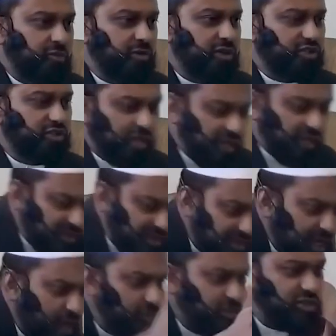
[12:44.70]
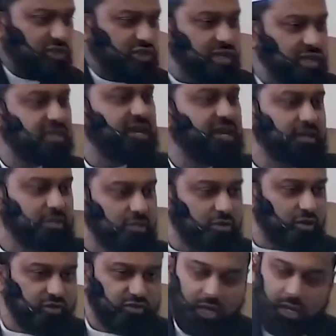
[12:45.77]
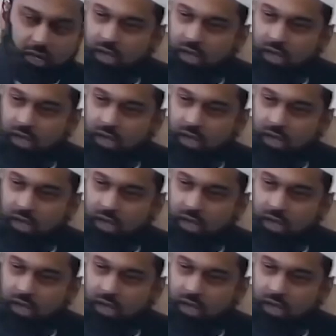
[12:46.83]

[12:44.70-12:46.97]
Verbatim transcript: a hundred shillings, a thousand shillings, I deserve